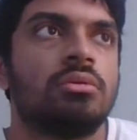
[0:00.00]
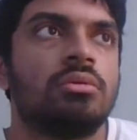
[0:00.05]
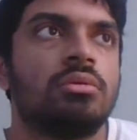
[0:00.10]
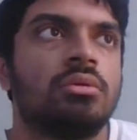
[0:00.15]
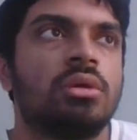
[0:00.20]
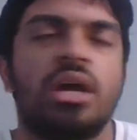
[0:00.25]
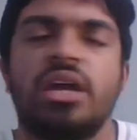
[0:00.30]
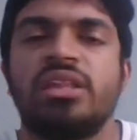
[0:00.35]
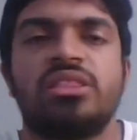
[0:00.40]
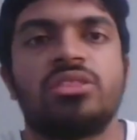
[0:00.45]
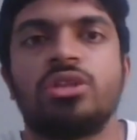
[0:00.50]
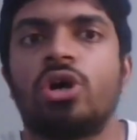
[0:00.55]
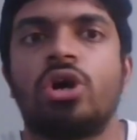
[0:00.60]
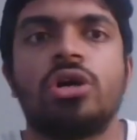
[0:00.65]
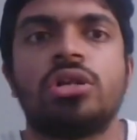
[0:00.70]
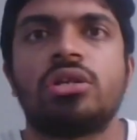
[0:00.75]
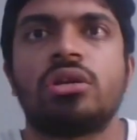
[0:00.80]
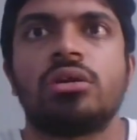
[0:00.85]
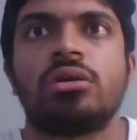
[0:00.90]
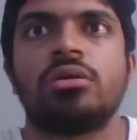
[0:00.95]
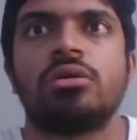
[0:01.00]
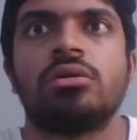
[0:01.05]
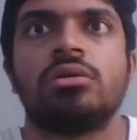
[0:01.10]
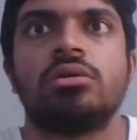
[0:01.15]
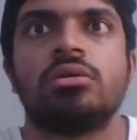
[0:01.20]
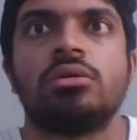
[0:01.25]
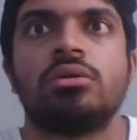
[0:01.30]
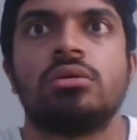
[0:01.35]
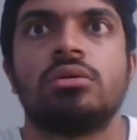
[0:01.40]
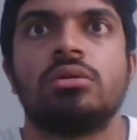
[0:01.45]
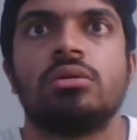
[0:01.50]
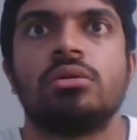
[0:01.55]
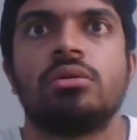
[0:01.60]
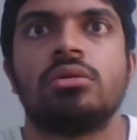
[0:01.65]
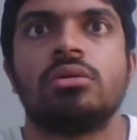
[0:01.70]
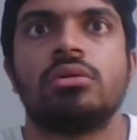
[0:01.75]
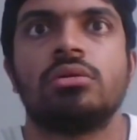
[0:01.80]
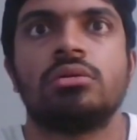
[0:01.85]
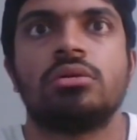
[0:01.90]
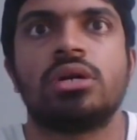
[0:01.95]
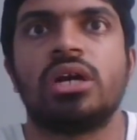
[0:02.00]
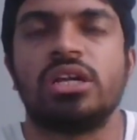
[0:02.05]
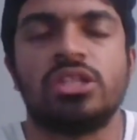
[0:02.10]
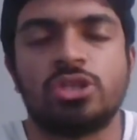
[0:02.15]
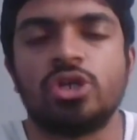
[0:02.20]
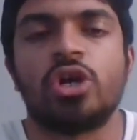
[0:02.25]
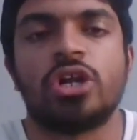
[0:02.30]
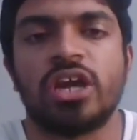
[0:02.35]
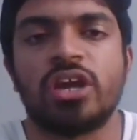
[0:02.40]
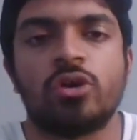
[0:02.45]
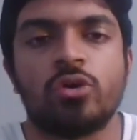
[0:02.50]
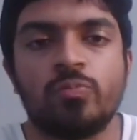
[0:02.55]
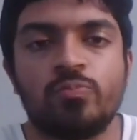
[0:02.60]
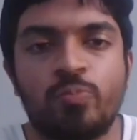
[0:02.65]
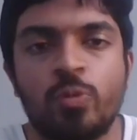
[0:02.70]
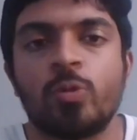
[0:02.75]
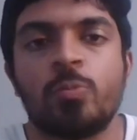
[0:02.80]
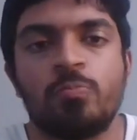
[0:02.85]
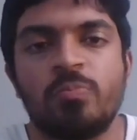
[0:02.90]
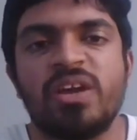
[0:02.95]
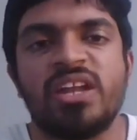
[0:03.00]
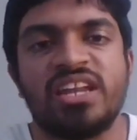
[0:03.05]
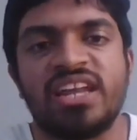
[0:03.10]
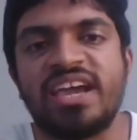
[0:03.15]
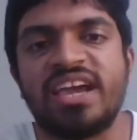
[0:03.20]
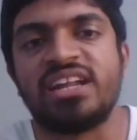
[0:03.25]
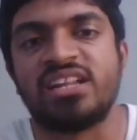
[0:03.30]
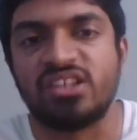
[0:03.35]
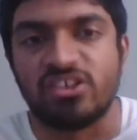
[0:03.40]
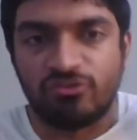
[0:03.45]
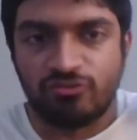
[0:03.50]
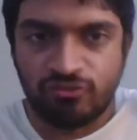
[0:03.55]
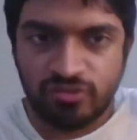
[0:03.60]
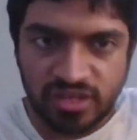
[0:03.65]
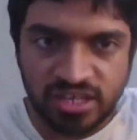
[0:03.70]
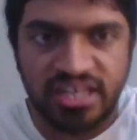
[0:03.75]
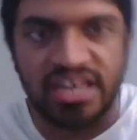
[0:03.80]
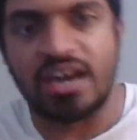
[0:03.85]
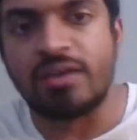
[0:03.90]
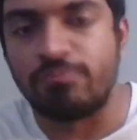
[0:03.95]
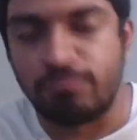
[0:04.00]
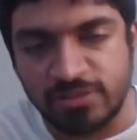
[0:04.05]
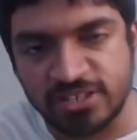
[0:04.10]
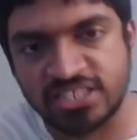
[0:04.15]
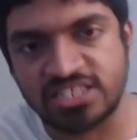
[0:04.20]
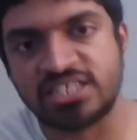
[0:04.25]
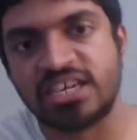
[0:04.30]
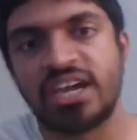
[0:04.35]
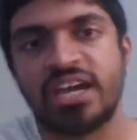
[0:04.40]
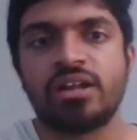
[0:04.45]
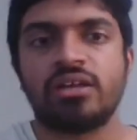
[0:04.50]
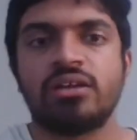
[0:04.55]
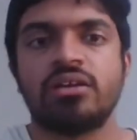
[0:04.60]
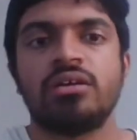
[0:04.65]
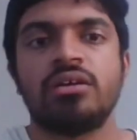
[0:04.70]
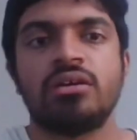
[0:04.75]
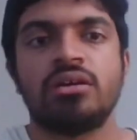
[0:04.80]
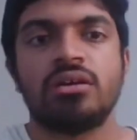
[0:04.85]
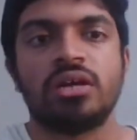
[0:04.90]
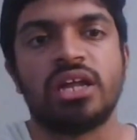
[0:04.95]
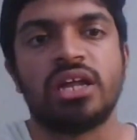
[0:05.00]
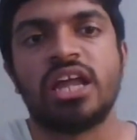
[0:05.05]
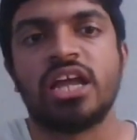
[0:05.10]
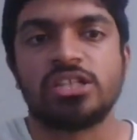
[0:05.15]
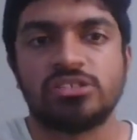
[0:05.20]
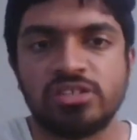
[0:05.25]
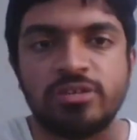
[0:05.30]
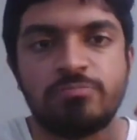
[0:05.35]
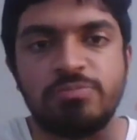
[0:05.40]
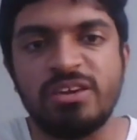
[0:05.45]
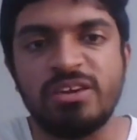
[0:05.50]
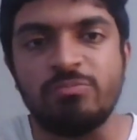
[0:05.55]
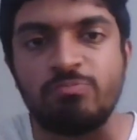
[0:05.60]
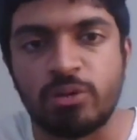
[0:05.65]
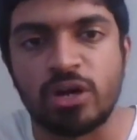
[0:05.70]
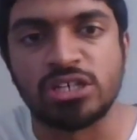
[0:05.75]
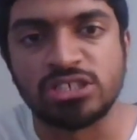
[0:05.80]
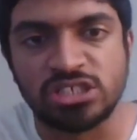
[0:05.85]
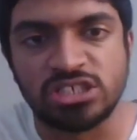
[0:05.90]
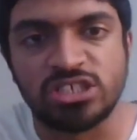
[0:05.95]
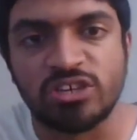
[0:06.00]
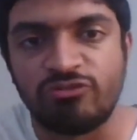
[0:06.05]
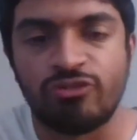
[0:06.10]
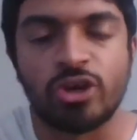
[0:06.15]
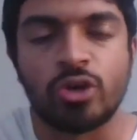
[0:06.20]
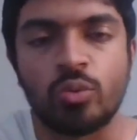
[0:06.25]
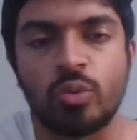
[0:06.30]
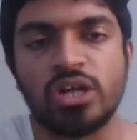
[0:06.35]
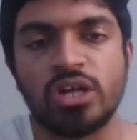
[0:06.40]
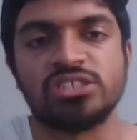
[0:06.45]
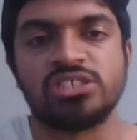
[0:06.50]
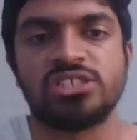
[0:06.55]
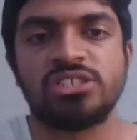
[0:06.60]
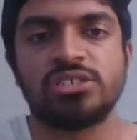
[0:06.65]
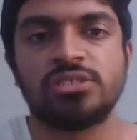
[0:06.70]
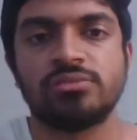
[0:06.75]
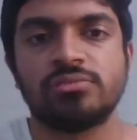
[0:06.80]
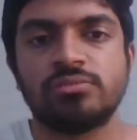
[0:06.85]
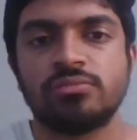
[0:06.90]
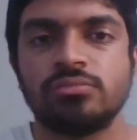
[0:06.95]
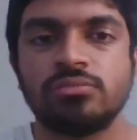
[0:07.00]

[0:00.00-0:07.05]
I thought I could put my negative cap aside and actually be positive for once.